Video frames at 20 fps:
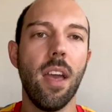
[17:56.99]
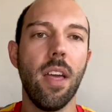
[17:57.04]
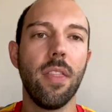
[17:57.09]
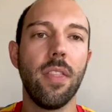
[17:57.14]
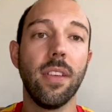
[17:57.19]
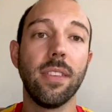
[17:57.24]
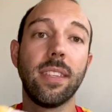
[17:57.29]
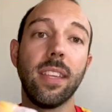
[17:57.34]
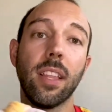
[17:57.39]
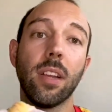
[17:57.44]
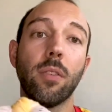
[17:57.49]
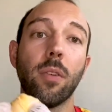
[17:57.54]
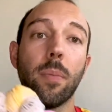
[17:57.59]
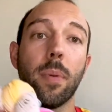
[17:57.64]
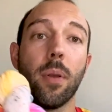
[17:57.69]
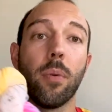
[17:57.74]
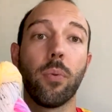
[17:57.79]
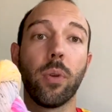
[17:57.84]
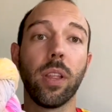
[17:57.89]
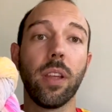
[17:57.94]
This either would
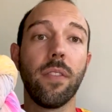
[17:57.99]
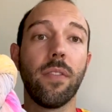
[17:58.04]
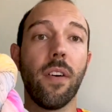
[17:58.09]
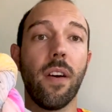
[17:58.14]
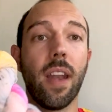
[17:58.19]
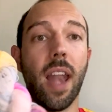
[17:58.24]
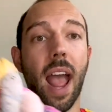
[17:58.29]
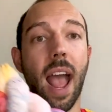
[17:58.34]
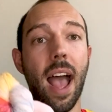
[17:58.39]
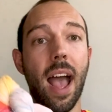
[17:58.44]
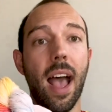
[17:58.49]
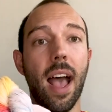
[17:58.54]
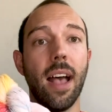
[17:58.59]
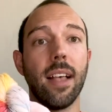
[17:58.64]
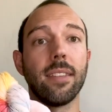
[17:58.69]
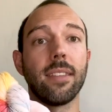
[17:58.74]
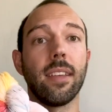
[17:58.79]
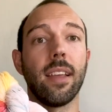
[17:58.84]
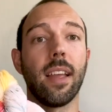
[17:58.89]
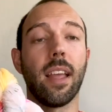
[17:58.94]
be really fun
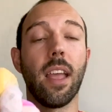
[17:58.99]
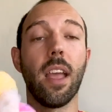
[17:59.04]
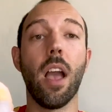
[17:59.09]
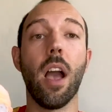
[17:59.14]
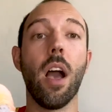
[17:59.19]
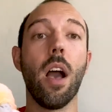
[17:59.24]
as like